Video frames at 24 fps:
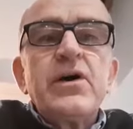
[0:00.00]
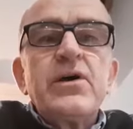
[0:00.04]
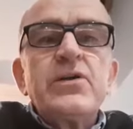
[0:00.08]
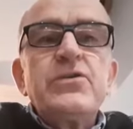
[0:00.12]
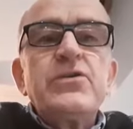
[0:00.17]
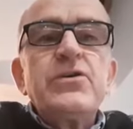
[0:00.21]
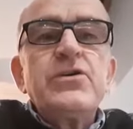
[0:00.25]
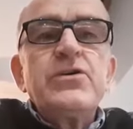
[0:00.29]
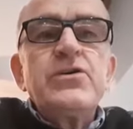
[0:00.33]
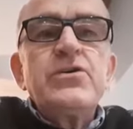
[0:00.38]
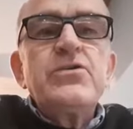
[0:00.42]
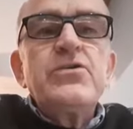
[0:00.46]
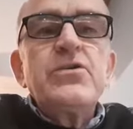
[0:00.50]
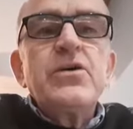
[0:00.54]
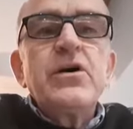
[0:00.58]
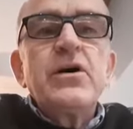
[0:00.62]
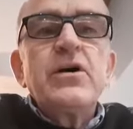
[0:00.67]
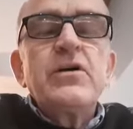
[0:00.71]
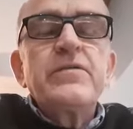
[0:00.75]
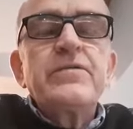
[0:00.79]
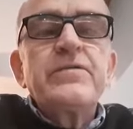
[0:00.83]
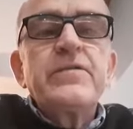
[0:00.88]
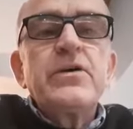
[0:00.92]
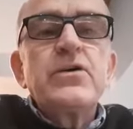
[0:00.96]
do you
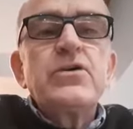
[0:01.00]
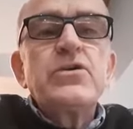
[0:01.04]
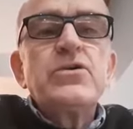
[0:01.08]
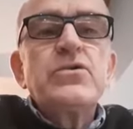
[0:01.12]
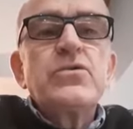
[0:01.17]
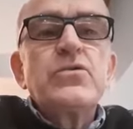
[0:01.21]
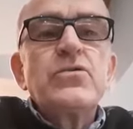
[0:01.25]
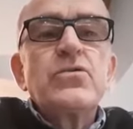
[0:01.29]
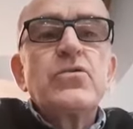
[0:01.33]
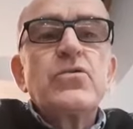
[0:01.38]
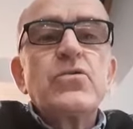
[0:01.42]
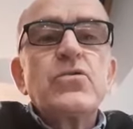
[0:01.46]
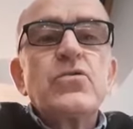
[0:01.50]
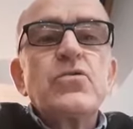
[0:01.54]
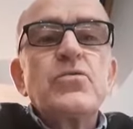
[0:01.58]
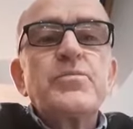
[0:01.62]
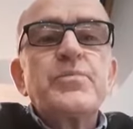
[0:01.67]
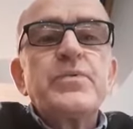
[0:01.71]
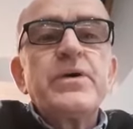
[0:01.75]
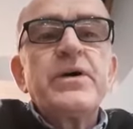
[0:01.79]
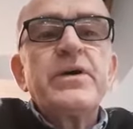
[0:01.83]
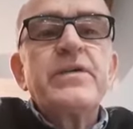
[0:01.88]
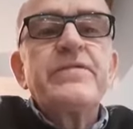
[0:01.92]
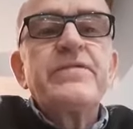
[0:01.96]
have your
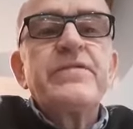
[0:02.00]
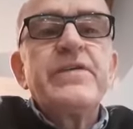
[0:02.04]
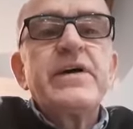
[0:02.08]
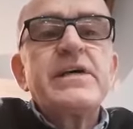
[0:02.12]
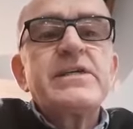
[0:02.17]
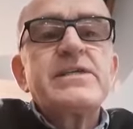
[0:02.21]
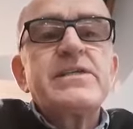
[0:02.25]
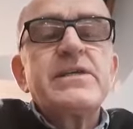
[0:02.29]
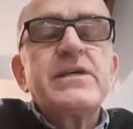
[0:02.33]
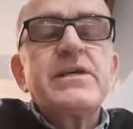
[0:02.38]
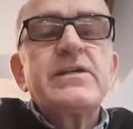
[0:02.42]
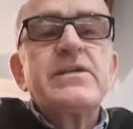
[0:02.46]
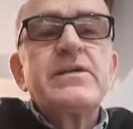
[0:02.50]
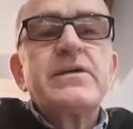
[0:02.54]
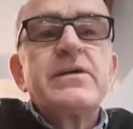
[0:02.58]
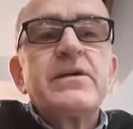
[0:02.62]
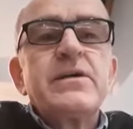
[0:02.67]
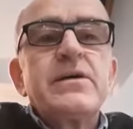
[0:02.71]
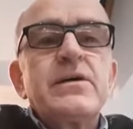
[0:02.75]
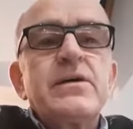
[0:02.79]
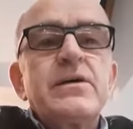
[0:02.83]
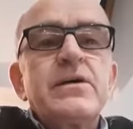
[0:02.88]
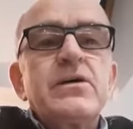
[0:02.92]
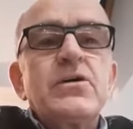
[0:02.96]
hope invested?
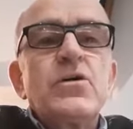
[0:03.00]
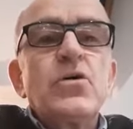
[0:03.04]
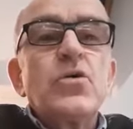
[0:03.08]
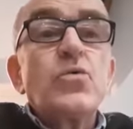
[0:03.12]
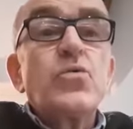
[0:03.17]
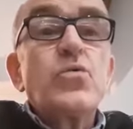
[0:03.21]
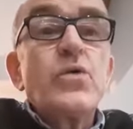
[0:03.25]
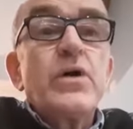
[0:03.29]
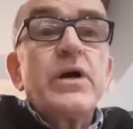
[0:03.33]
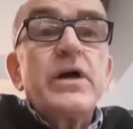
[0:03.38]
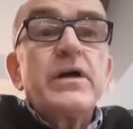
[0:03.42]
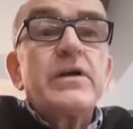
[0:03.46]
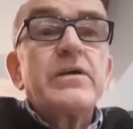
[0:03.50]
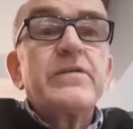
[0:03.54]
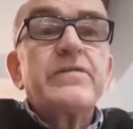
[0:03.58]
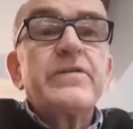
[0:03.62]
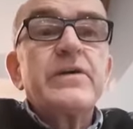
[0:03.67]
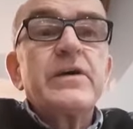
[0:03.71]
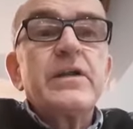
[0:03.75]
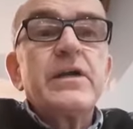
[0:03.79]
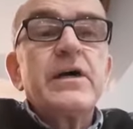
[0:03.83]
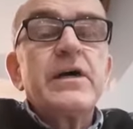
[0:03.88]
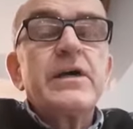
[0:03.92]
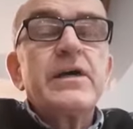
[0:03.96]
Or where, if
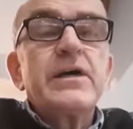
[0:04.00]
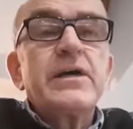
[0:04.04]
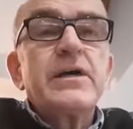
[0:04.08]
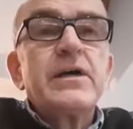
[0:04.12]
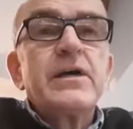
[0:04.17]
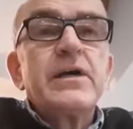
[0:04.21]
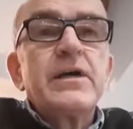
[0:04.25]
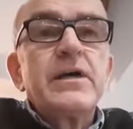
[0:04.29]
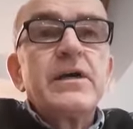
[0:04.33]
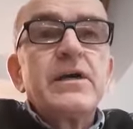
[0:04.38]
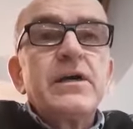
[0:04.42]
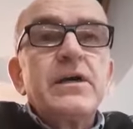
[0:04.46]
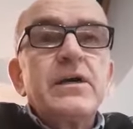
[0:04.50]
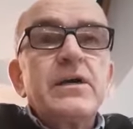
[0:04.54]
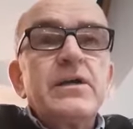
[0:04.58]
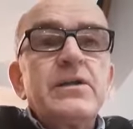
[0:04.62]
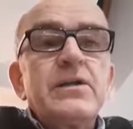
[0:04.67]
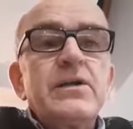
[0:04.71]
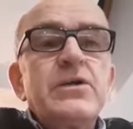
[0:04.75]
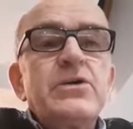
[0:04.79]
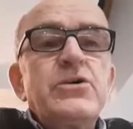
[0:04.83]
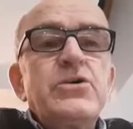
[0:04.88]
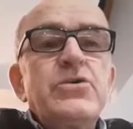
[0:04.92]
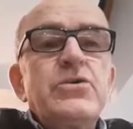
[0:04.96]
you like,
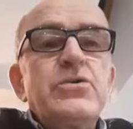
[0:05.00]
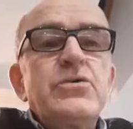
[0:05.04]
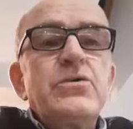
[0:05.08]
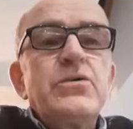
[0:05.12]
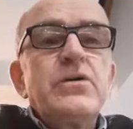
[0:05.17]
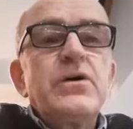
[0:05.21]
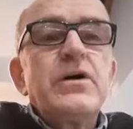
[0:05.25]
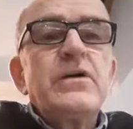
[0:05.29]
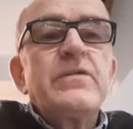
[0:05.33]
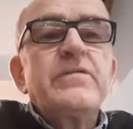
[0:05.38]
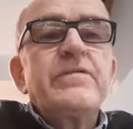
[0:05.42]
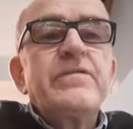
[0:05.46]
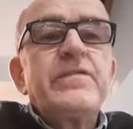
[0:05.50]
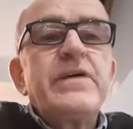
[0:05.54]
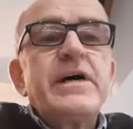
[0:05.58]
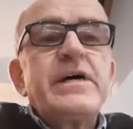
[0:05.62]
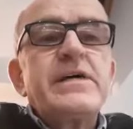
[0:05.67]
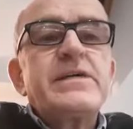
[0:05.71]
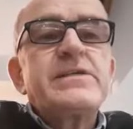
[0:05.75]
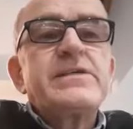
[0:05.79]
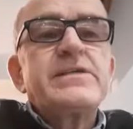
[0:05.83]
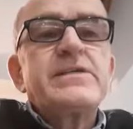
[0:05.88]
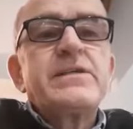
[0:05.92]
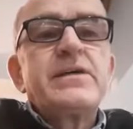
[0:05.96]
do you
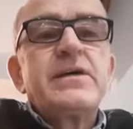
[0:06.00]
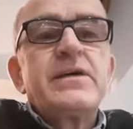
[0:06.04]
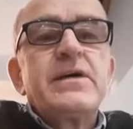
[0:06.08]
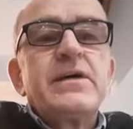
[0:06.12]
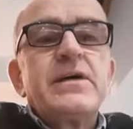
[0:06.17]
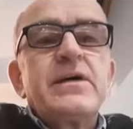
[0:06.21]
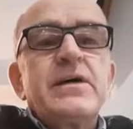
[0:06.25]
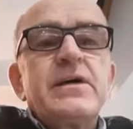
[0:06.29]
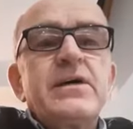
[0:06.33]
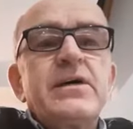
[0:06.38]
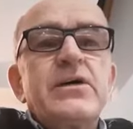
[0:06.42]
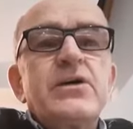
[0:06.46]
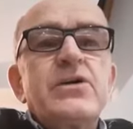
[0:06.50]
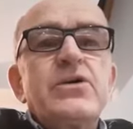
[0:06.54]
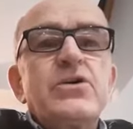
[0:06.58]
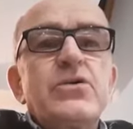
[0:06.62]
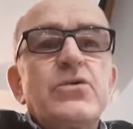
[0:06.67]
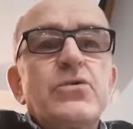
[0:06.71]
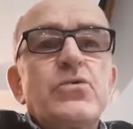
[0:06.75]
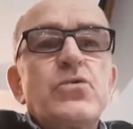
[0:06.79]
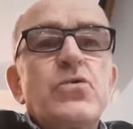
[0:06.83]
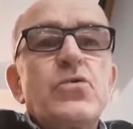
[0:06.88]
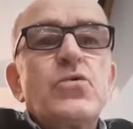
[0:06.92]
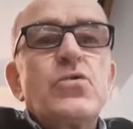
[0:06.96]
invest
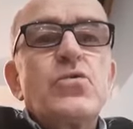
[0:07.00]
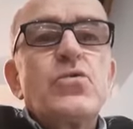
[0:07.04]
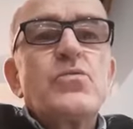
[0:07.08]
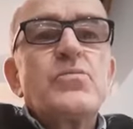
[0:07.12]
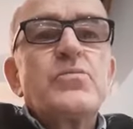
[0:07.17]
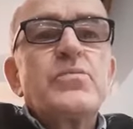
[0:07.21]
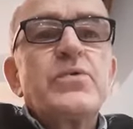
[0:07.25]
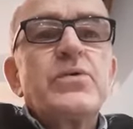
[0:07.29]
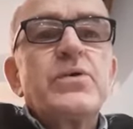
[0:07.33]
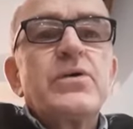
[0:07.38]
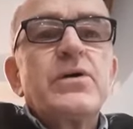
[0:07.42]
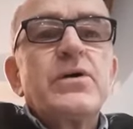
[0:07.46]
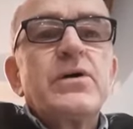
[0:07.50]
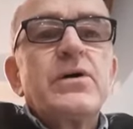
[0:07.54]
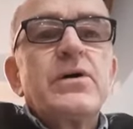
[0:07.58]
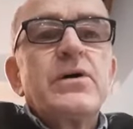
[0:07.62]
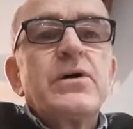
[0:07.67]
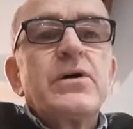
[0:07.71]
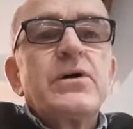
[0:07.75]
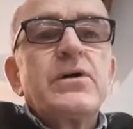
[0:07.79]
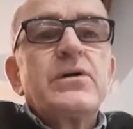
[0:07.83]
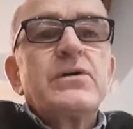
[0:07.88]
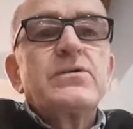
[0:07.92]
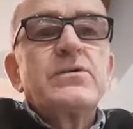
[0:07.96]
your hope?
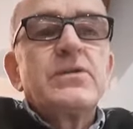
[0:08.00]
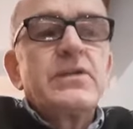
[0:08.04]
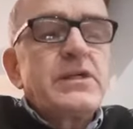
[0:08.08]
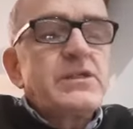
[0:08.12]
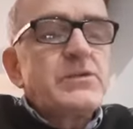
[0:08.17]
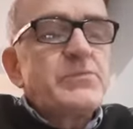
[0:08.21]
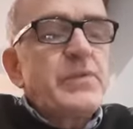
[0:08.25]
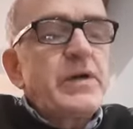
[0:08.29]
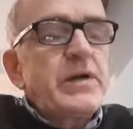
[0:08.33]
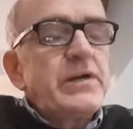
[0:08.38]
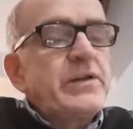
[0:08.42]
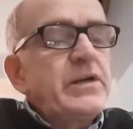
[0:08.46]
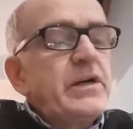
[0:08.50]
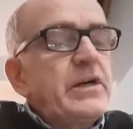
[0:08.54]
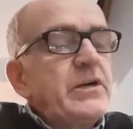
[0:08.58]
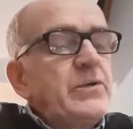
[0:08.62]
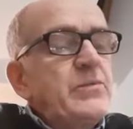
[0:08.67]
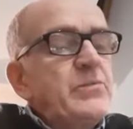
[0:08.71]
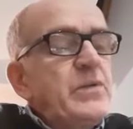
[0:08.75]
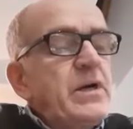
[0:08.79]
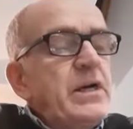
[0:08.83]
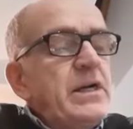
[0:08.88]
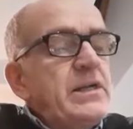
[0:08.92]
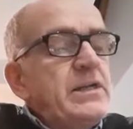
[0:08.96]
So let's bear that
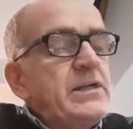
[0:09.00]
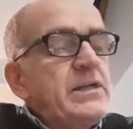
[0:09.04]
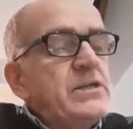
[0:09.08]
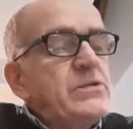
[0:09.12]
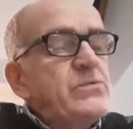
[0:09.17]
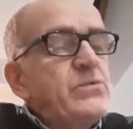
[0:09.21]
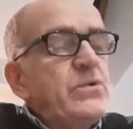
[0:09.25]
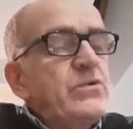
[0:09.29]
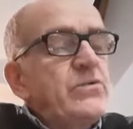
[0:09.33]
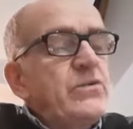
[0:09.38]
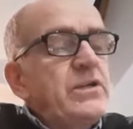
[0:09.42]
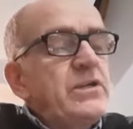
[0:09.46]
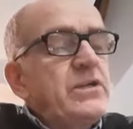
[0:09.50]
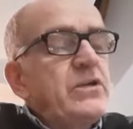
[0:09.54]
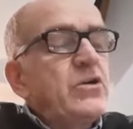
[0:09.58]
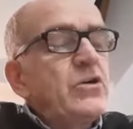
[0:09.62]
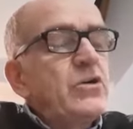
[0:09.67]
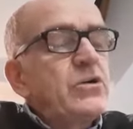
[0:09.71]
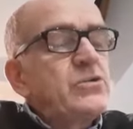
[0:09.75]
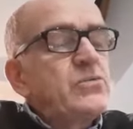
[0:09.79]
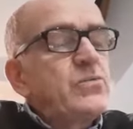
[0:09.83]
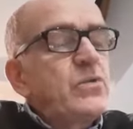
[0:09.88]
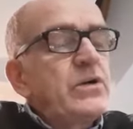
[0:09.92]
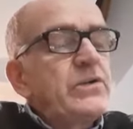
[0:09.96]
in mind as we read
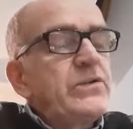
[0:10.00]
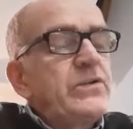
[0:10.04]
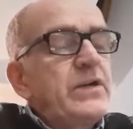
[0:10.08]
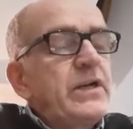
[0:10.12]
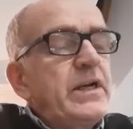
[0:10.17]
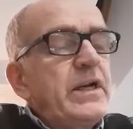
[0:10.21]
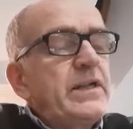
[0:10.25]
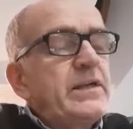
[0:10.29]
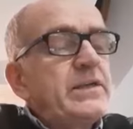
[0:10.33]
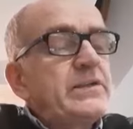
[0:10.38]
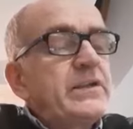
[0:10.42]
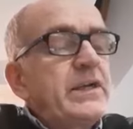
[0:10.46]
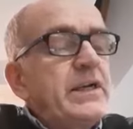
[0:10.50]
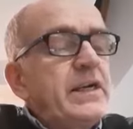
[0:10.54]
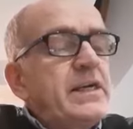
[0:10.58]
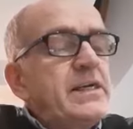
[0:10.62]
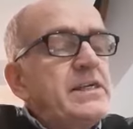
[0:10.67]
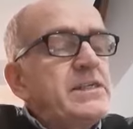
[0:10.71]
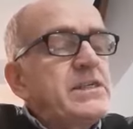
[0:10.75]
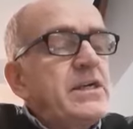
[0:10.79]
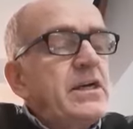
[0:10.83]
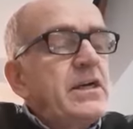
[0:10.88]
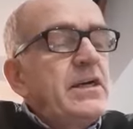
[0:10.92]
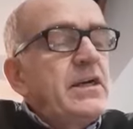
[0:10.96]
God's word together.
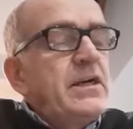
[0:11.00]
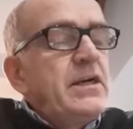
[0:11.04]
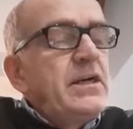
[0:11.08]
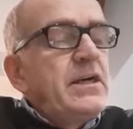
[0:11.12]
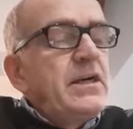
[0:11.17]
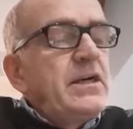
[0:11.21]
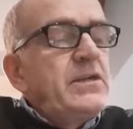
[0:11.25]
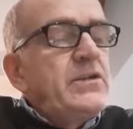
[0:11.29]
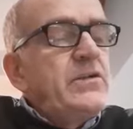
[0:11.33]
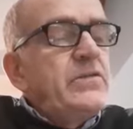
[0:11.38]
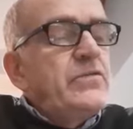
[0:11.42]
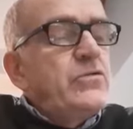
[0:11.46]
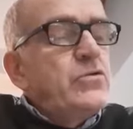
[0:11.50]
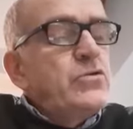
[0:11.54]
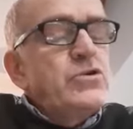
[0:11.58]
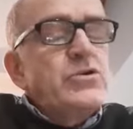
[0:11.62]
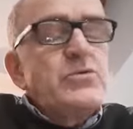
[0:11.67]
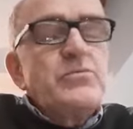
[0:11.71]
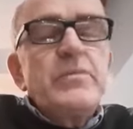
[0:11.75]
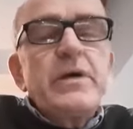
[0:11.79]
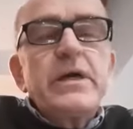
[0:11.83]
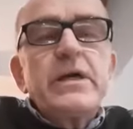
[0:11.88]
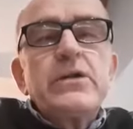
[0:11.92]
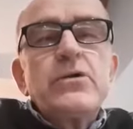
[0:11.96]
Tonight's
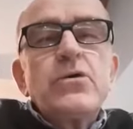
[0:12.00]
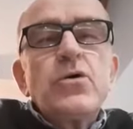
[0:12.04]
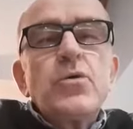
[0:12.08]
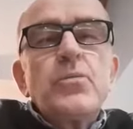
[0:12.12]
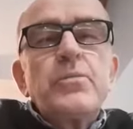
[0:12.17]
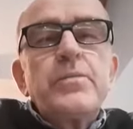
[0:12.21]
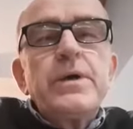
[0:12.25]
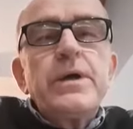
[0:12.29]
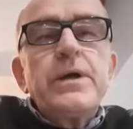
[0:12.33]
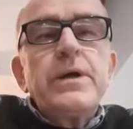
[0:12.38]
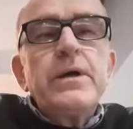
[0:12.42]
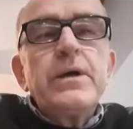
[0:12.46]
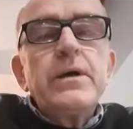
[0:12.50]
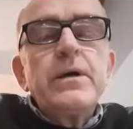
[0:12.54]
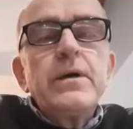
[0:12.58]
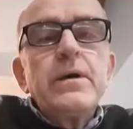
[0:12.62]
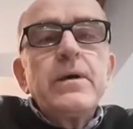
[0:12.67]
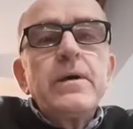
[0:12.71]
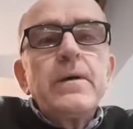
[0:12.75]
devotion might not be